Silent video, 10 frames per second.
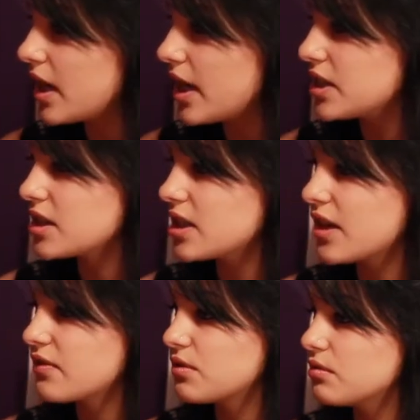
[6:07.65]
I just
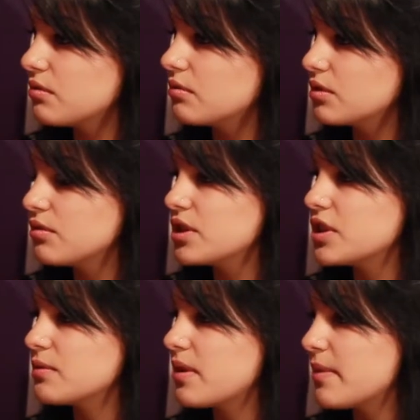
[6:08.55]
have to tune
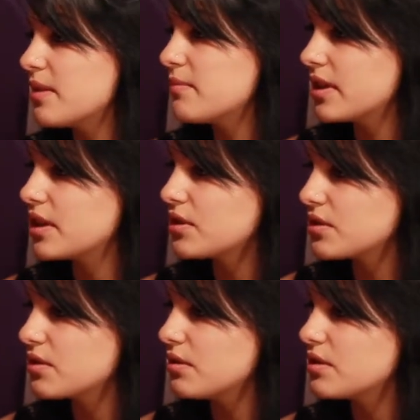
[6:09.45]
into my mind, body, and
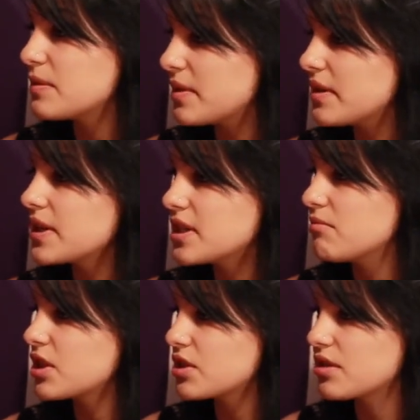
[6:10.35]
soul, spirit, and
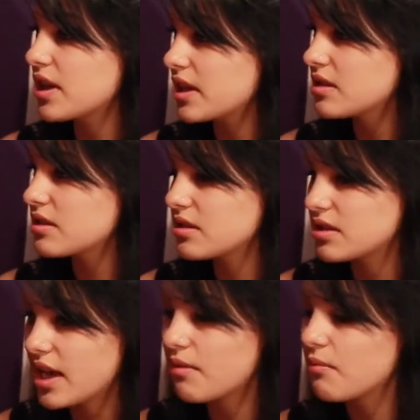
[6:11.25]
make sure that
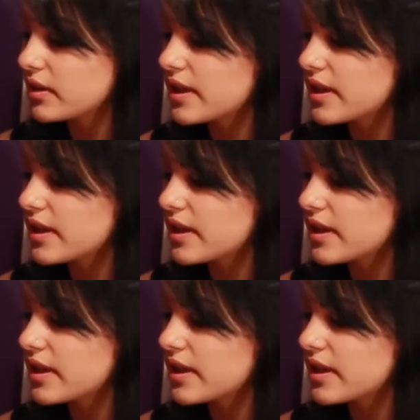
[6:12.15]
it's at one